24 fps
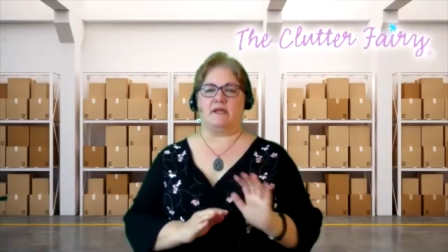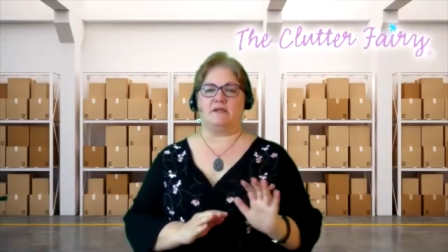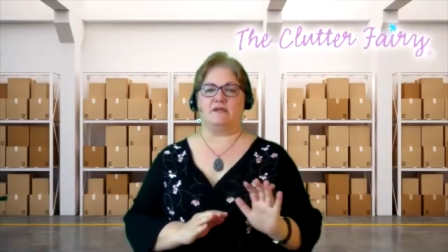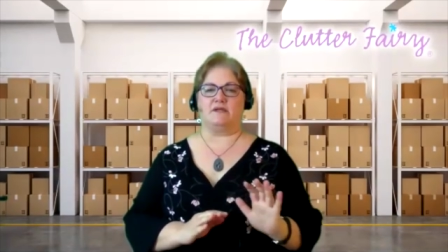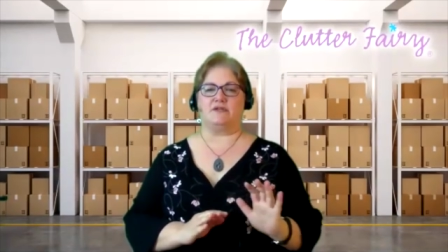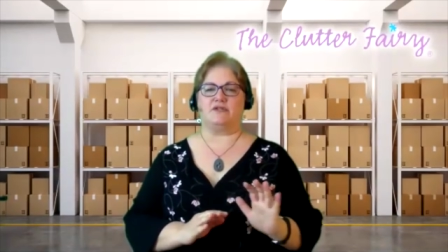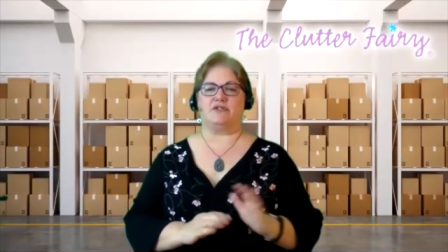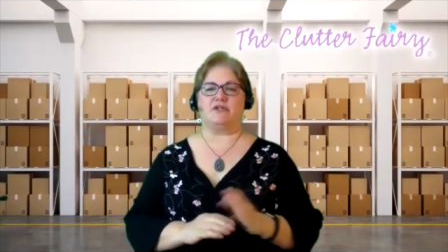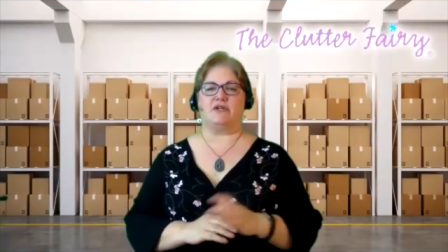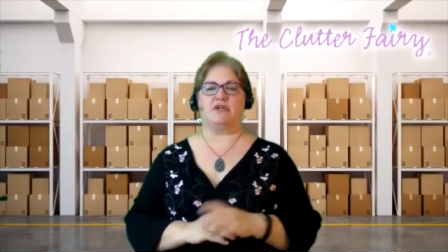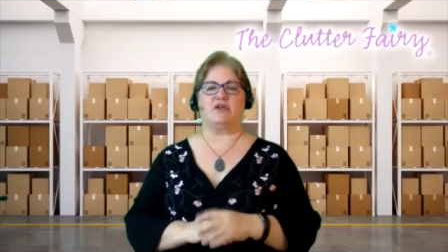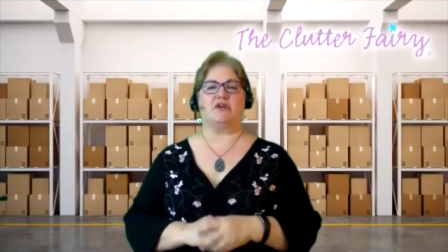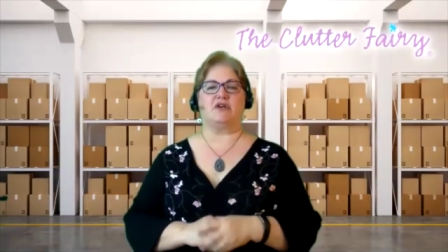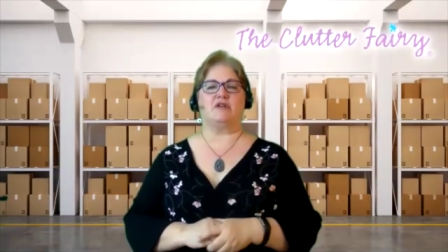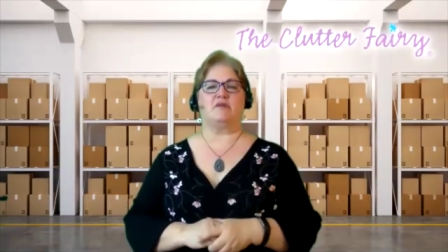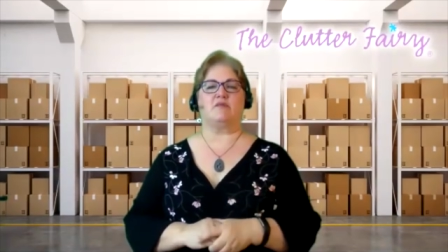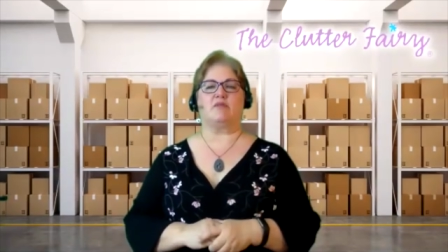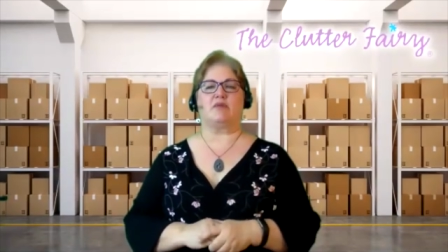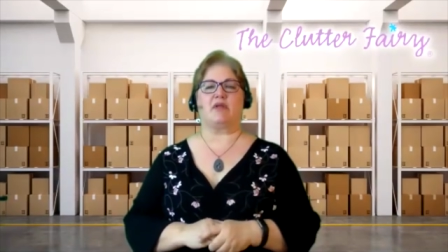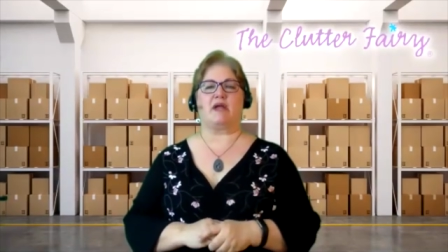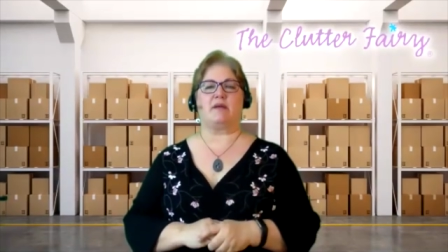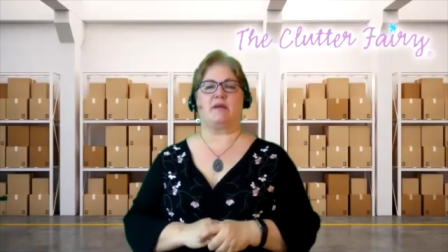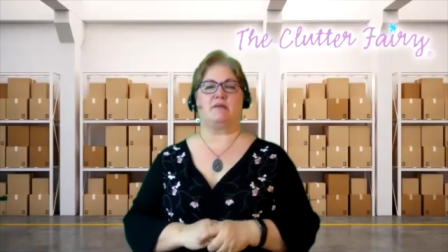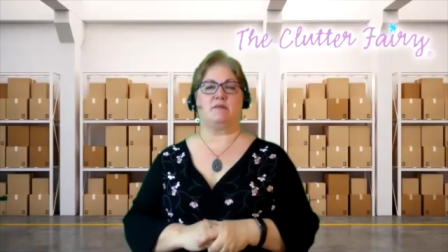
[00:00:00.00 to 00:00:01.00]
she
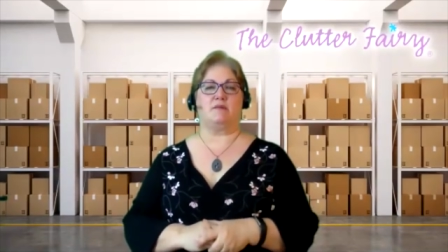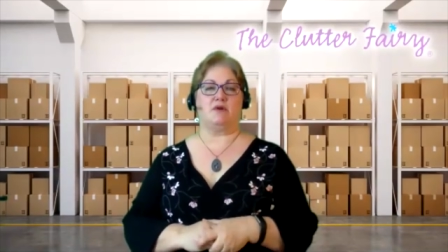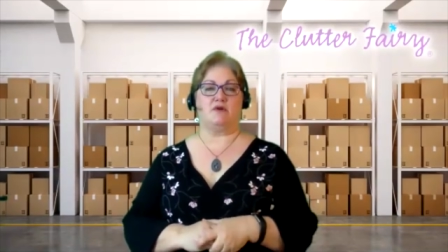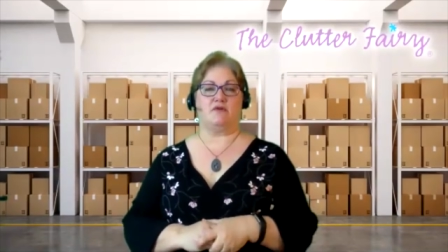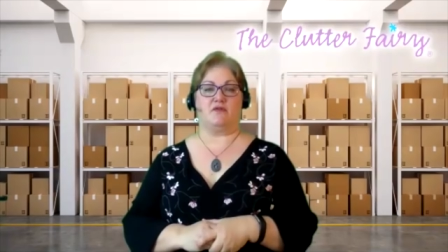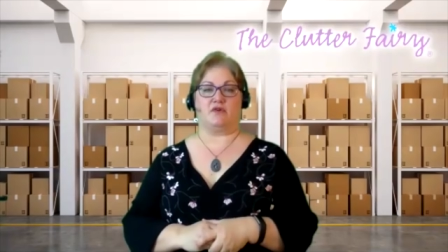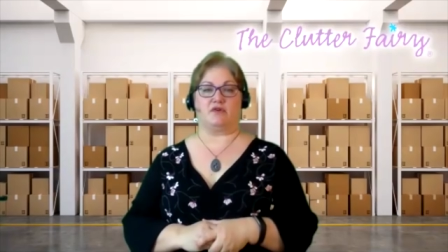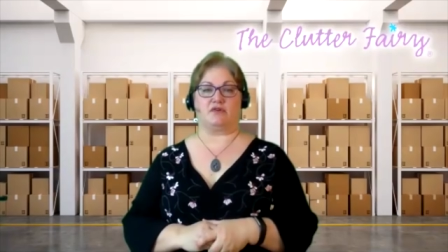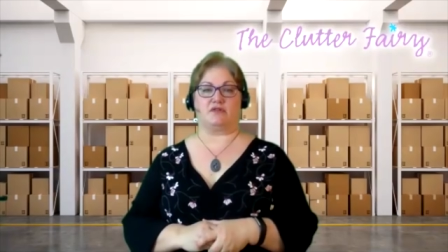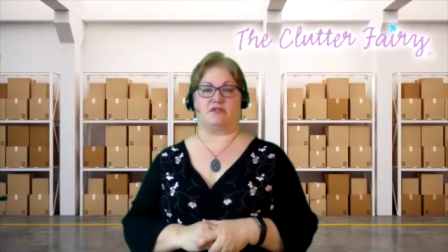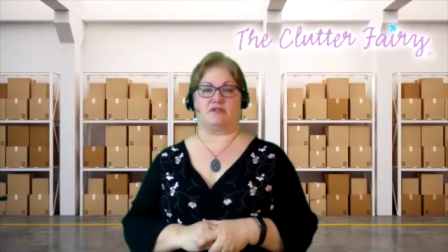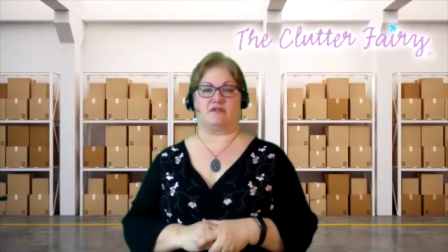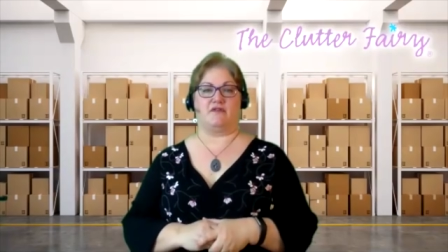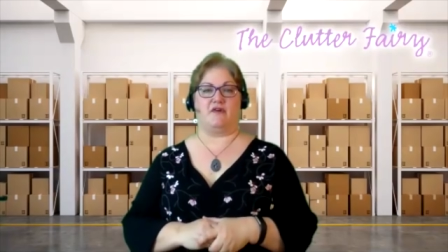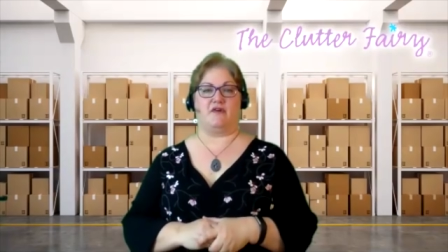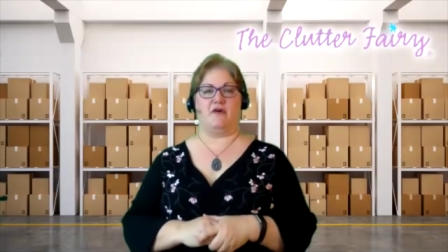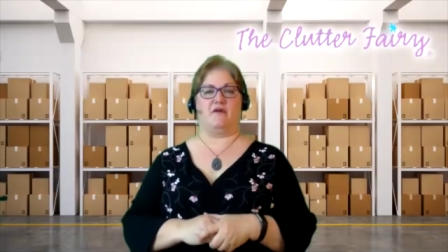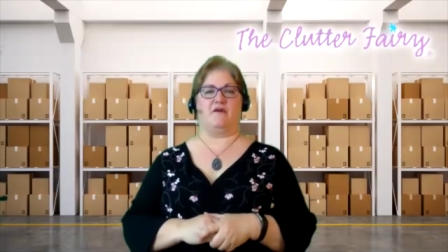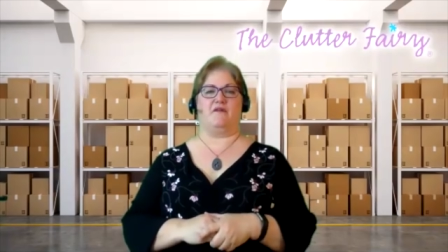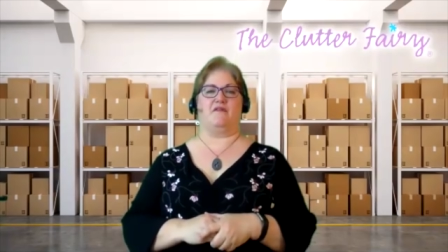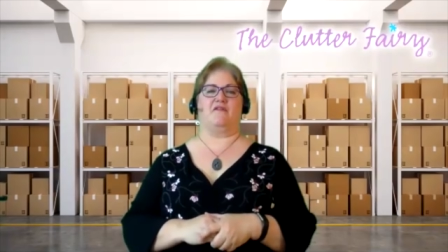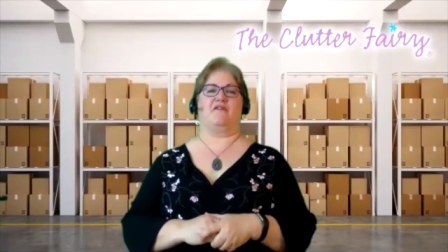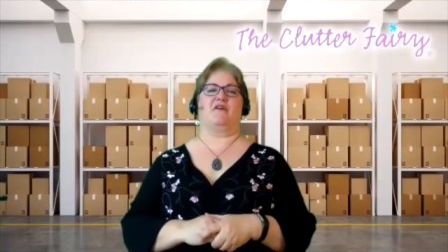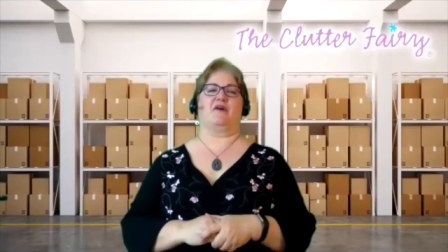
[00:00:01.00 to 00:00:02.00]
couldn't blame the movers
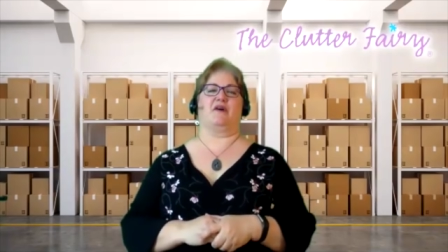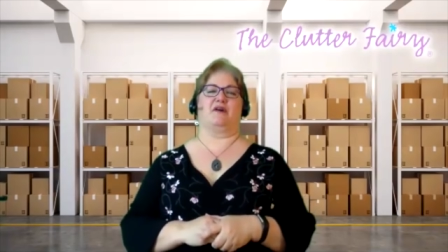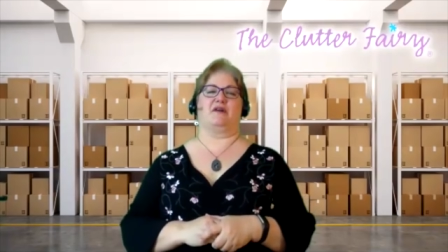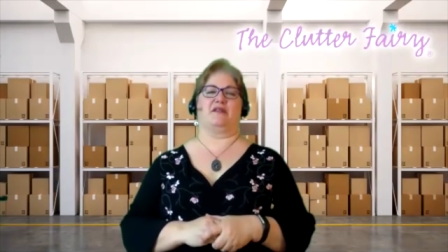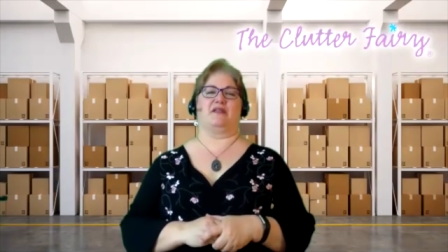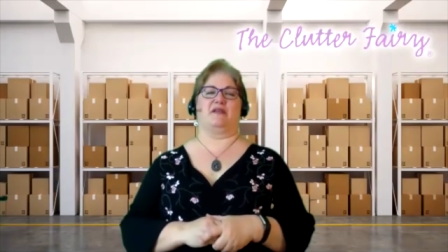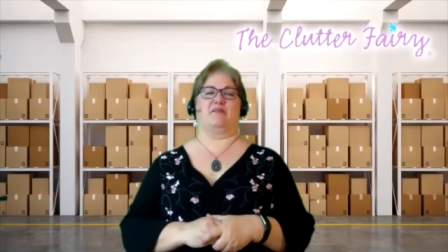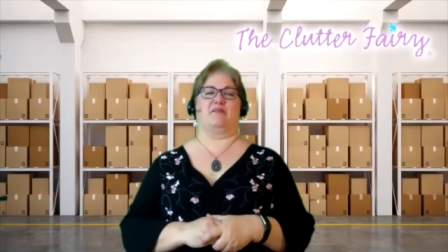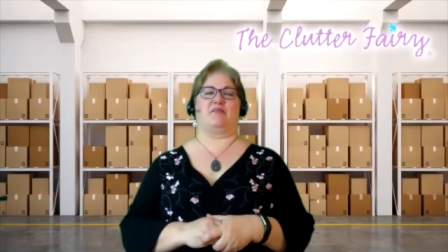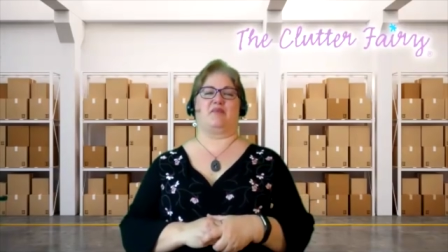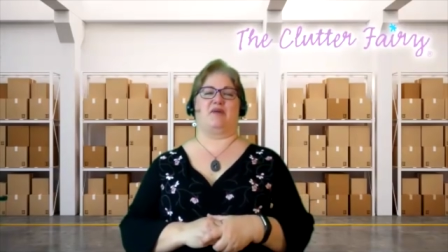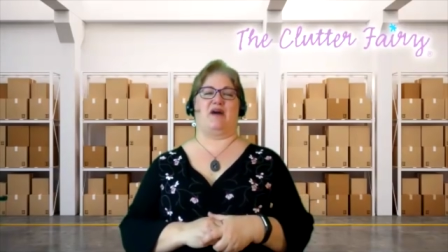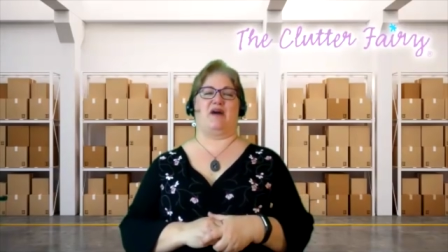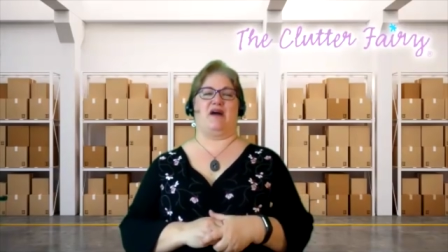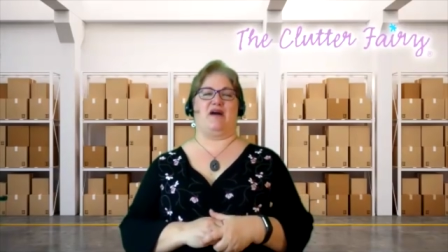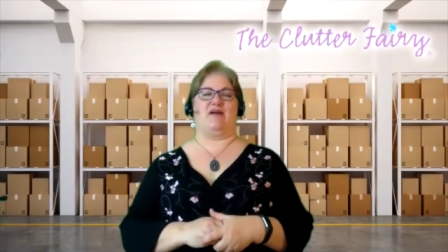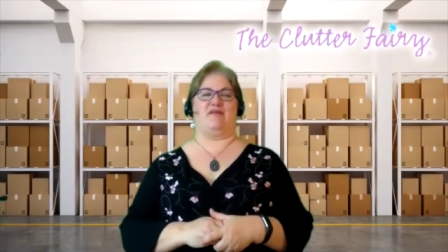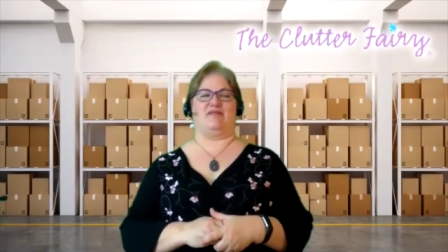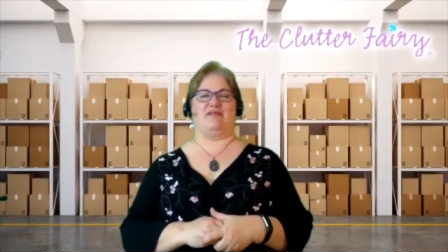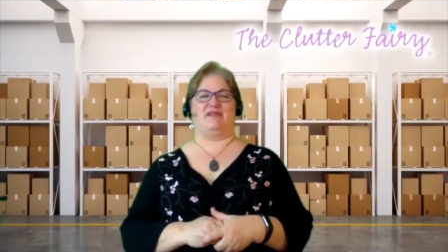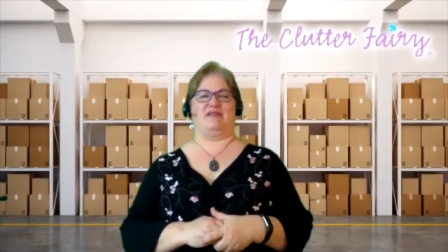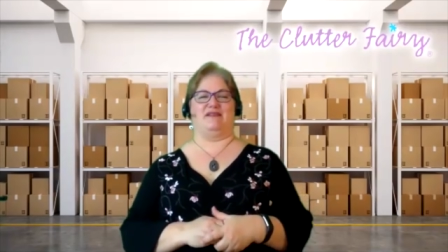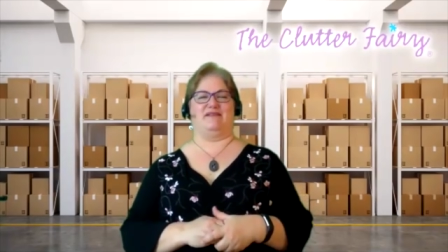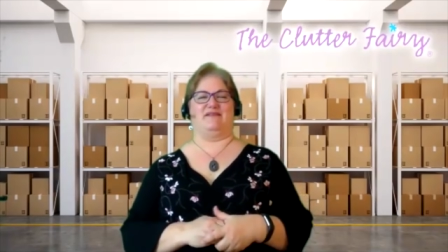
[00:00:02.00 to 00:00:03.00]
for the
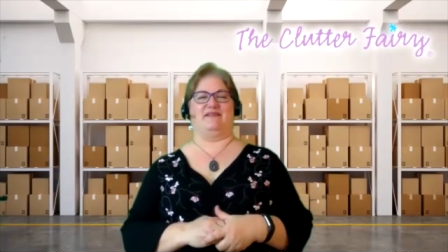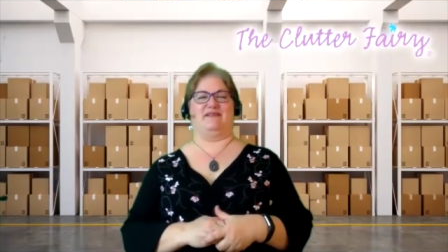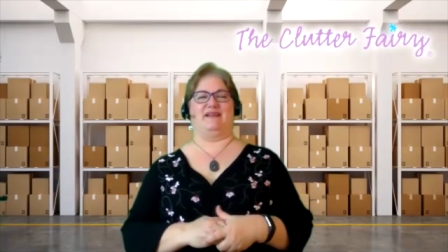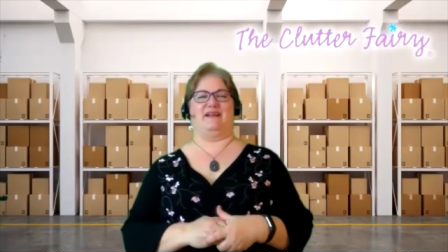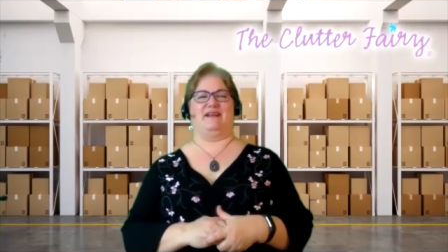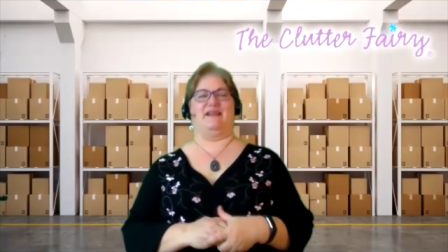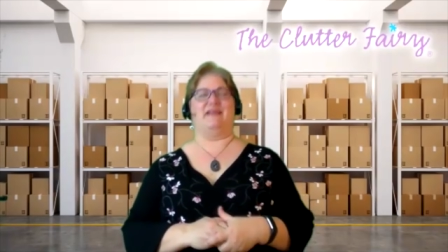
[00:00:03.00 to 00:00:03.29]
problem.